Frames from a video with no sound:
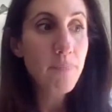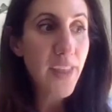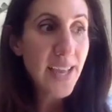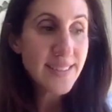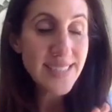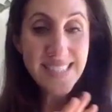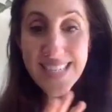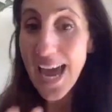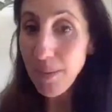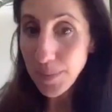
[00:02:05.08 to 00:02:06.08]
It's a
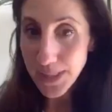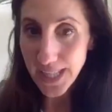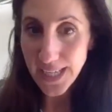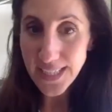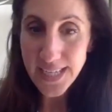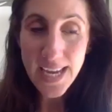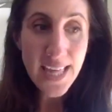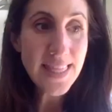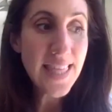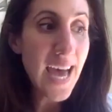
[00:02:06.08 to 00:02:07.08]
template
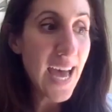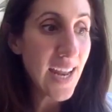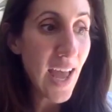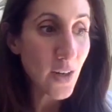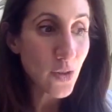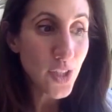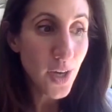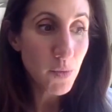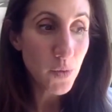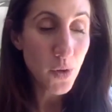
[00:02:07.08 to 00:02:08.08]
that actually
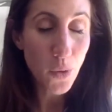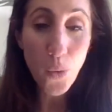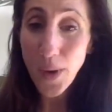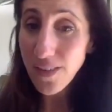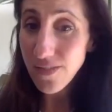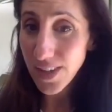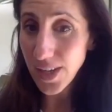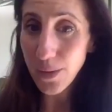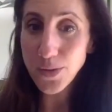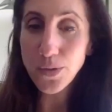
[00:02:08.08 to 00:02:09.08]
comes with a quick
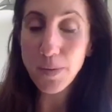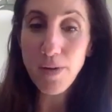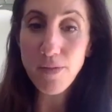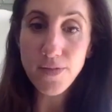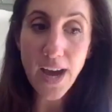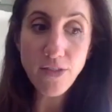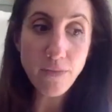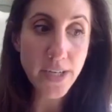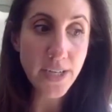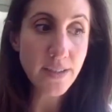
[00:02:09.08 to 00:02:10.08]
video. It's only about 5
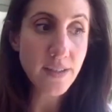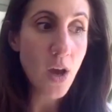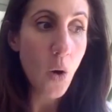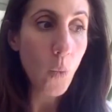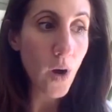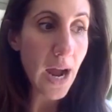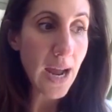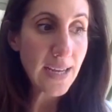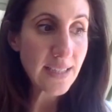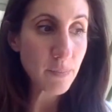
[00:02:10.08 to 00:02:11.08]
minutes where I
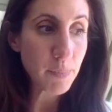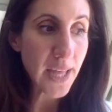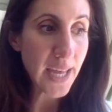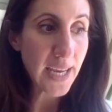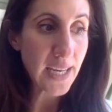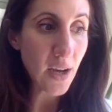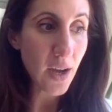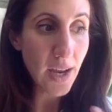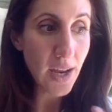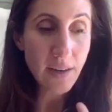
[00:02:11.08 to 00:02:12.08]
explain
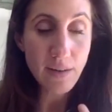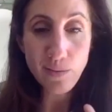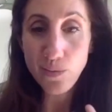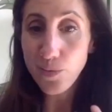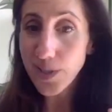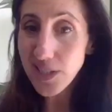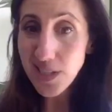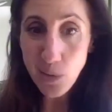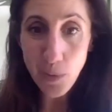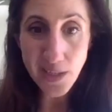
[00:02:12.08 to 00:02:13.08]
in
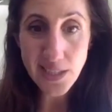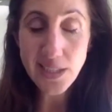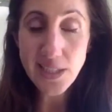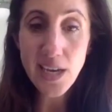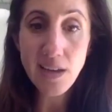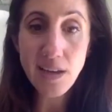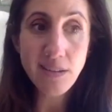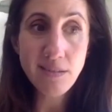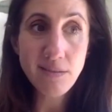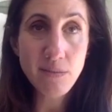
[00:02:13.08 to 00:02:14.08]
really quick
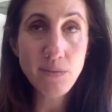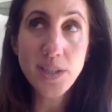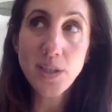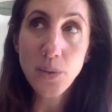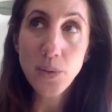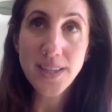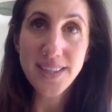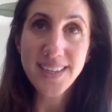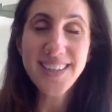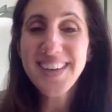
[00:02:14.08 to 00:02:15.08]
detail, really
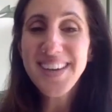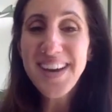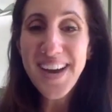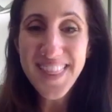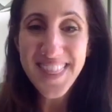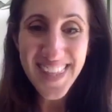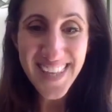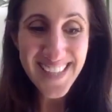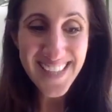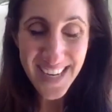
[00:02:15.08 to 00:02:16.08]
quickly,
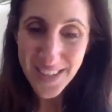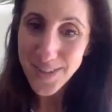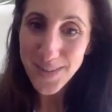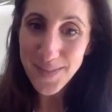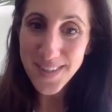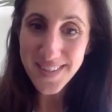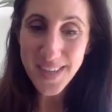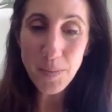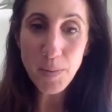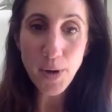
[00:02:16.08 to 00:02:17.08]
the stages of the
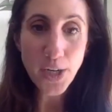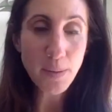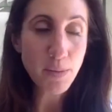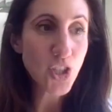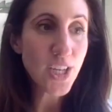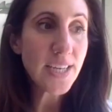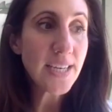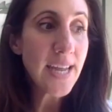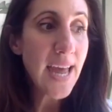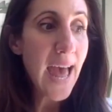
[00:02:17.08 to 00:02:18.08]
scalable marketing
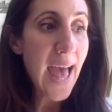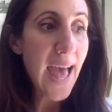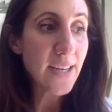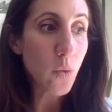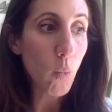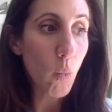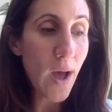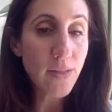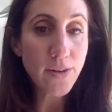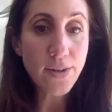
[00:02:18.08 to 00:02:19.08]
machine and
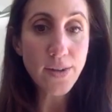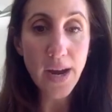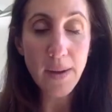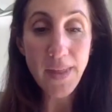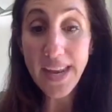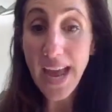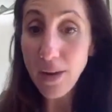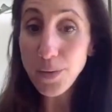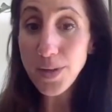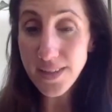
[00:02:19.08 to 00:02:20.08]
whether and how
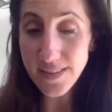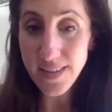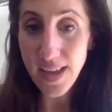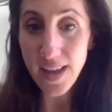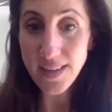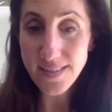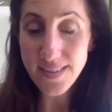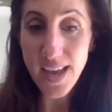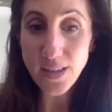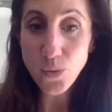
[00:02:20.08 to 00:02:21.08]
you can
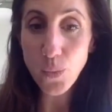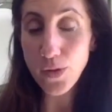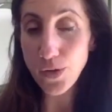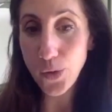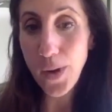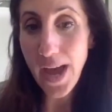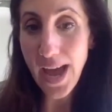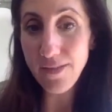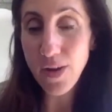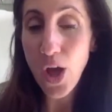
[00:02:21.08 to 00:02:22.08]
assess whether you
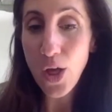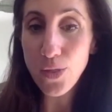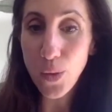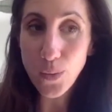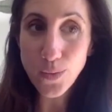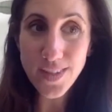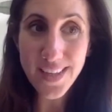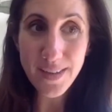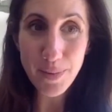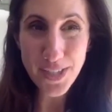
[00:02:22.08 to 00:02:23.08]
have those
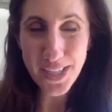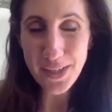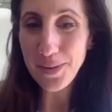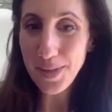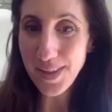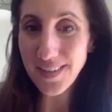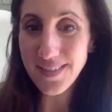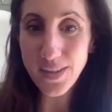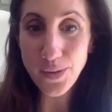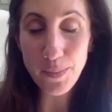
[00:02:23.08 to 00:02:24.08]
particular things
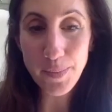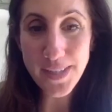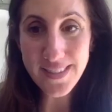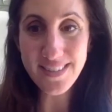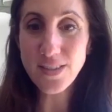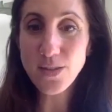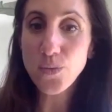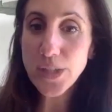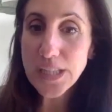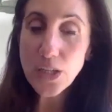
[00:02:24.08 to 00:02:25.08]
in your business. It's a
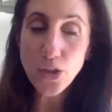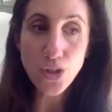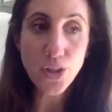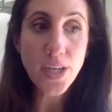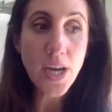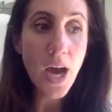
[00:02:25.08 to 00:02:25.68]
really good